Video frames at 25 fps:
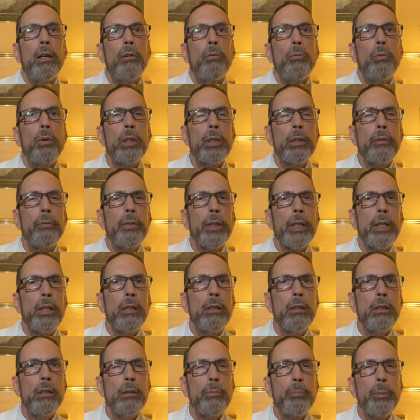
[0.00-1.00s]
One of the
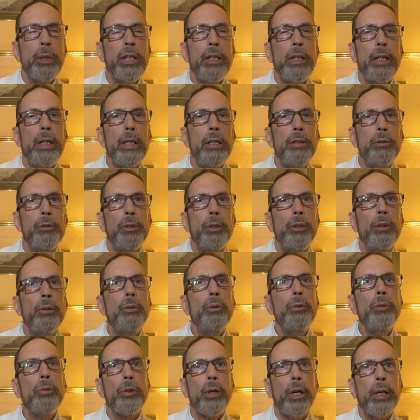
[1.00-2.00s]
common
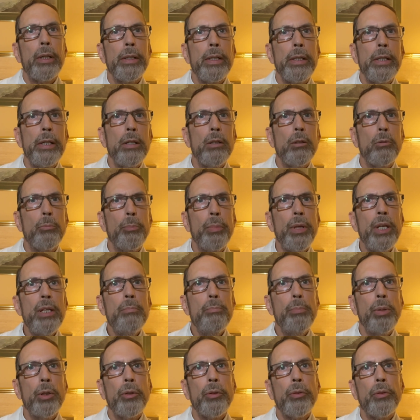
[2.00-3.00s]
issues I hear
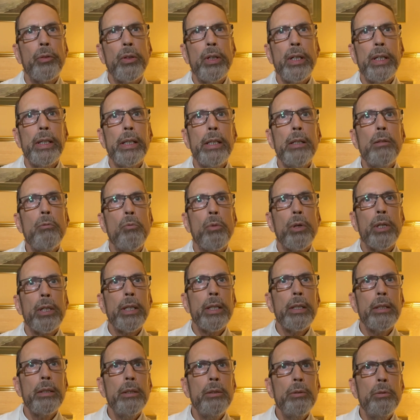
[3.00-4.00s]
people say when
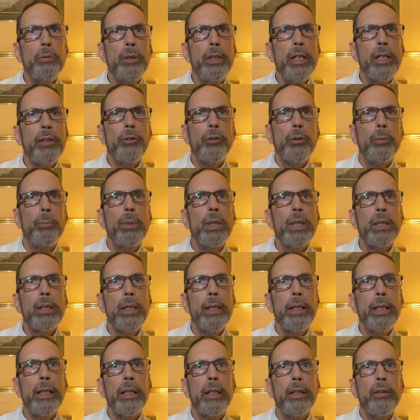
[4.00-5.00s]
I do
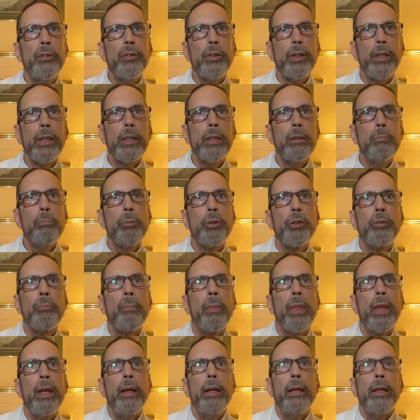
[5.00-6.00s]
disability exams
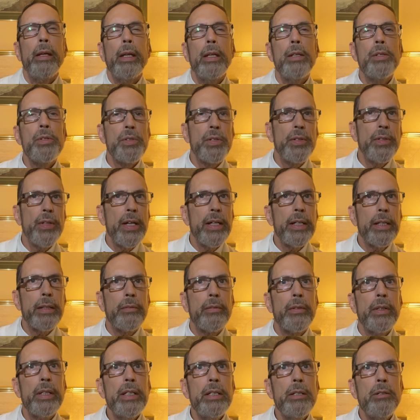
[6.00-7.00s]
is
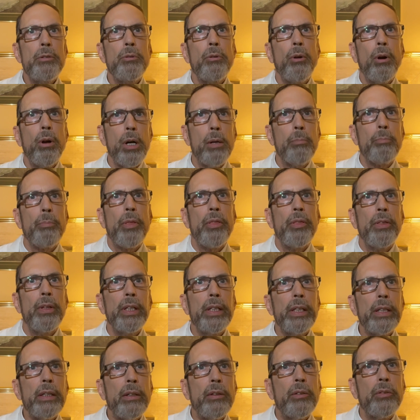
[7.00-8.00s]
that they drop
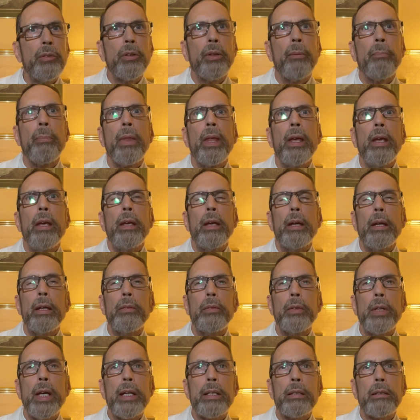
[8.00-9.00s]
things.
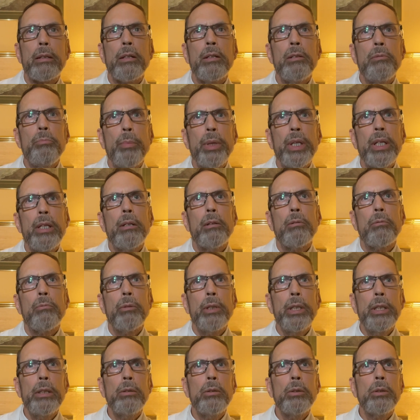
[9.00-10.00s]
And that can be a
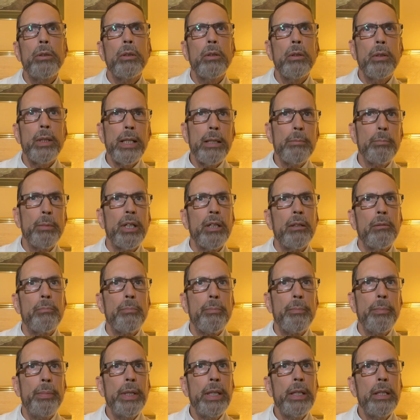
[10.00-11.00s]
real dilemma
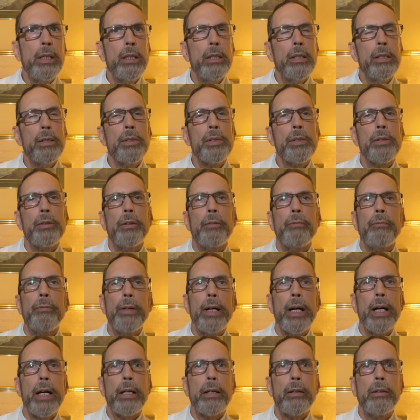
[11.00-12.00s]
because the
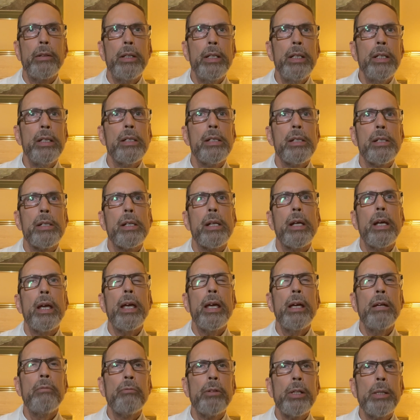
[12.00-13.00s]
fact is
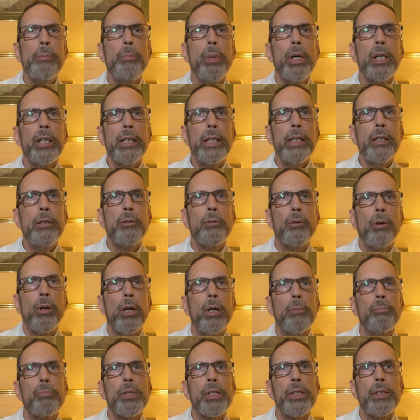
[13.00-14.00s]
everybody
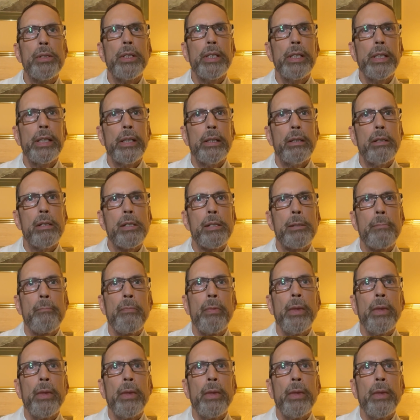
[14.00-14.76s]
drops things.